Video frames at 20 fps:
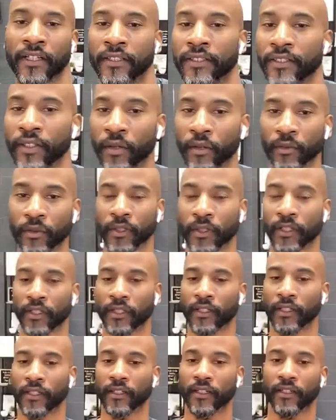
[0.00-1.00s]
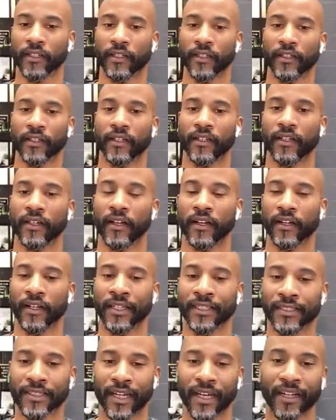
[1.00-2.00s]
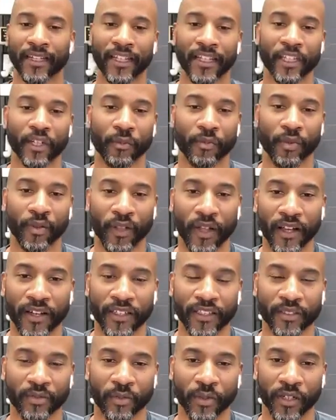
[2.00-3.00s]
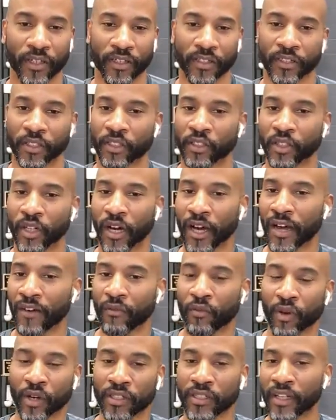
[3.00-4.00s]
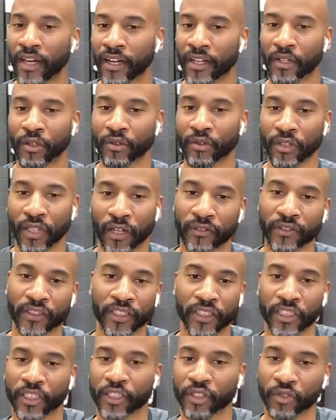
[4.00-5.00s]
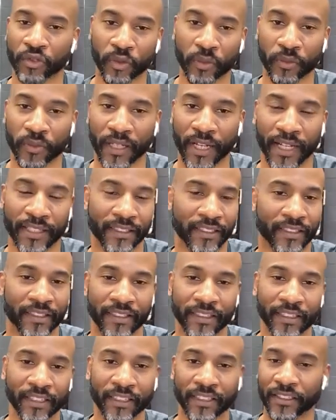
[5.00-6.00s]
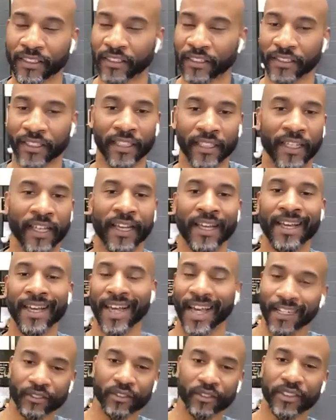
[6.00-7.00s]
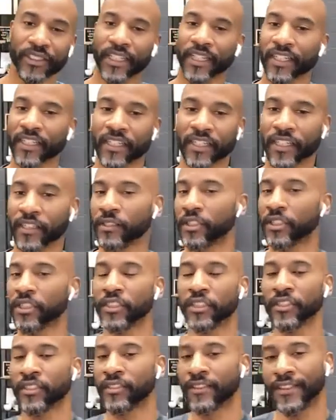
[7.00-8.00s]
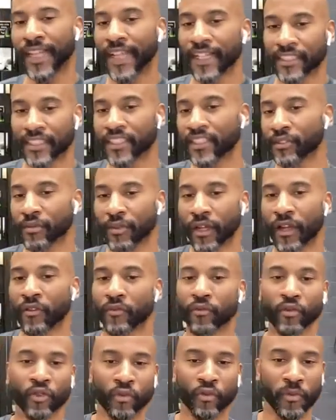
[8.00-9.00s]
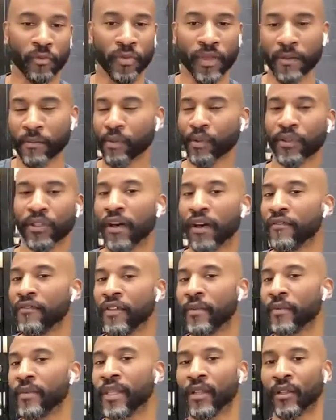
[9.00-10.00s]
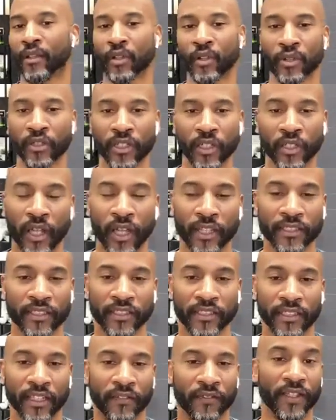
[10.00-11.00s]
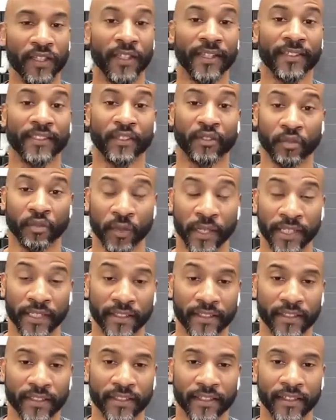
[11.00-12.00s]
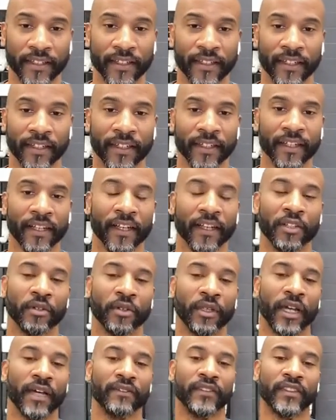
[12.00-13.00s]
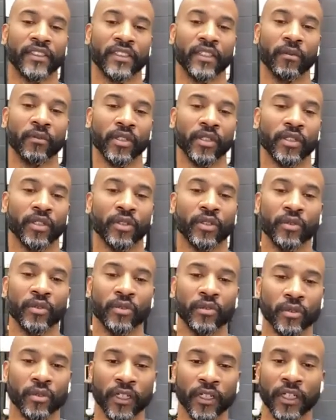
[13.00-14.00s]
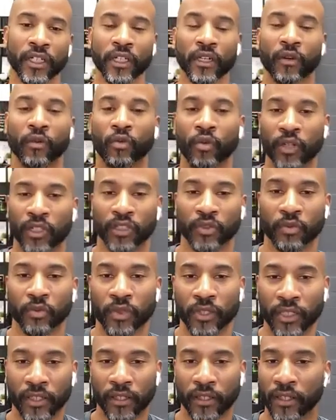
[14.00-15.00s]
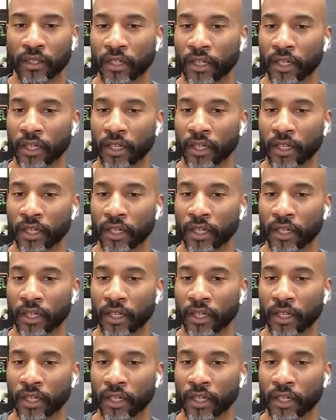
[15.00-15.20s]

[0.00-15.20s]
So it's kind of like our Pilates work. You have one guy who loves teaching group classes, and he's just like entertaining, or she just dances around the room and people love them. They're learning lots of stuff, and that's great. You can have someone who works with